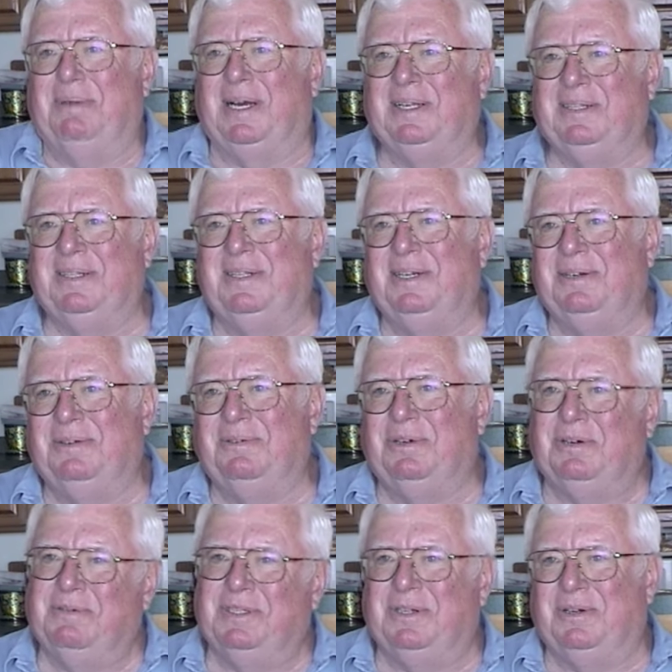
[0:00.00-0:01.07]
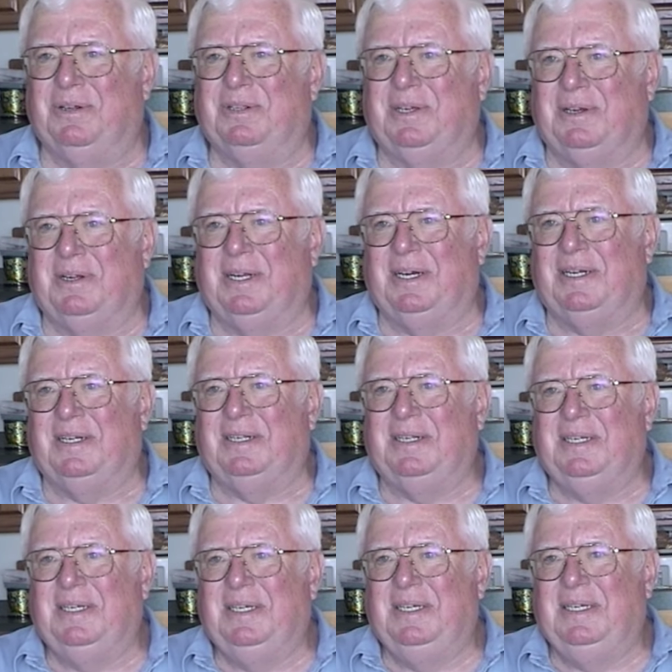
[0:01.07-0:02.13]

put their bikes in there and drove it to North Carolina.